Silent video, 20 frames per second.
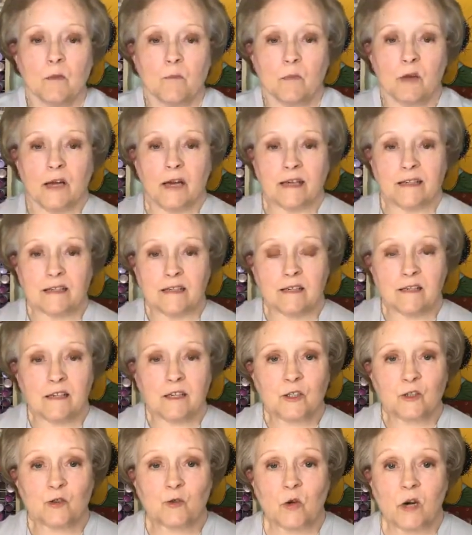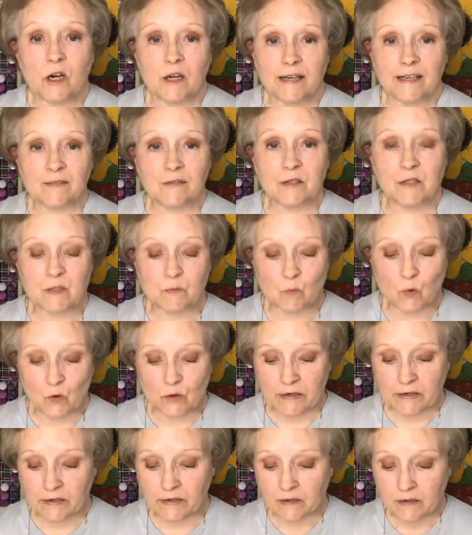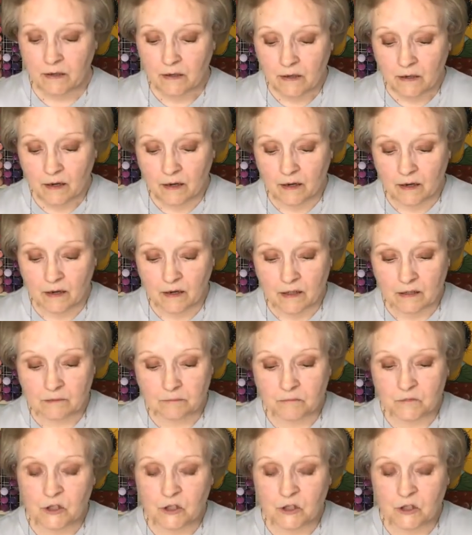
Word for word: but I did a little drawing this morning uh,